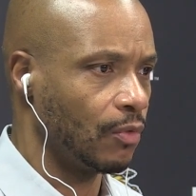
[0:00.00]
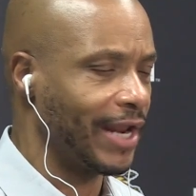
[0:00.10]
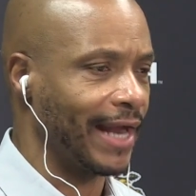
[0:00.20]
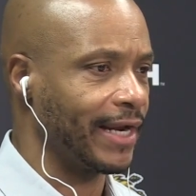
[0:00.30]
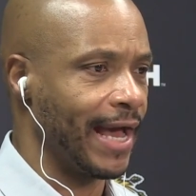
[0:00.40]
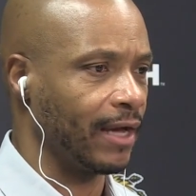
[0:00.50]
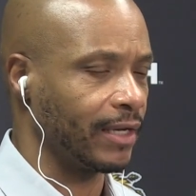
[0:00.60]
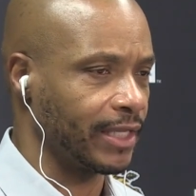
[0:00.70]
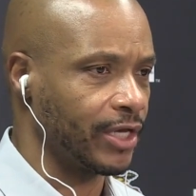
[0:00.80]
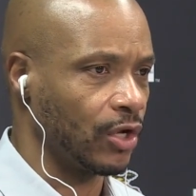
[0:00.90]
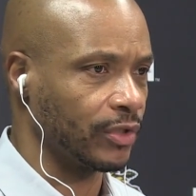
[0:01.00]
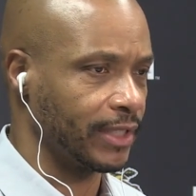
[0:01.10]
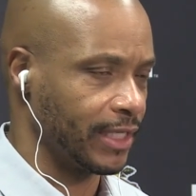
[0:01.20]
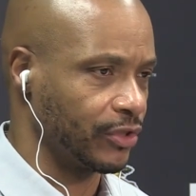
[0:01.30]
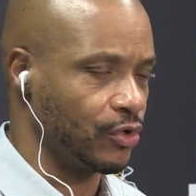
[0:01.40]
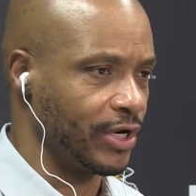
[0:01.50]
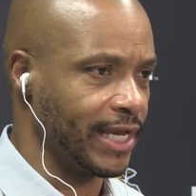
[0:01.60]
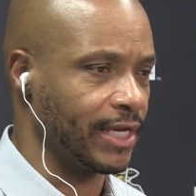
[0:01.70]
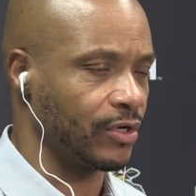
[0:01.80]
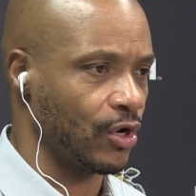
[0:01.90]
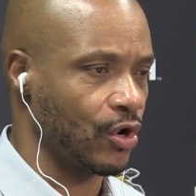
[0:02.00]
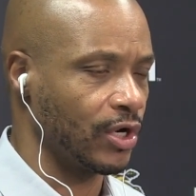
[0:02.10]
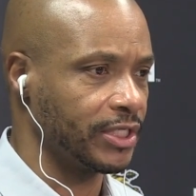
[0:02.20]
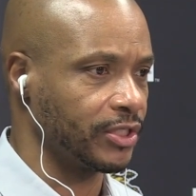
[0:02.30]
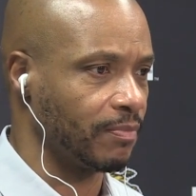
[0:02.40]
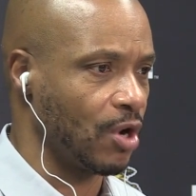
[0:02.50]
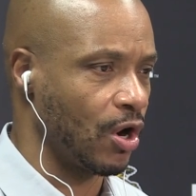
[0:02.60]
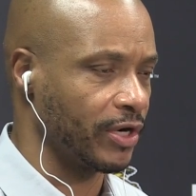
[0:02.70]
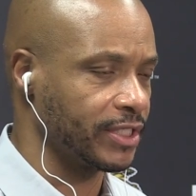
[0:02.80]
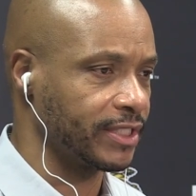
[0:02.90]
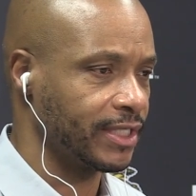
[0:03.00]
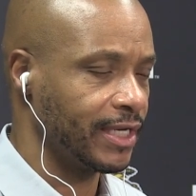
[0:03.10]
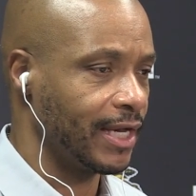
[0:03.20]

Without a doubt. I thought they threw it in early to Morris.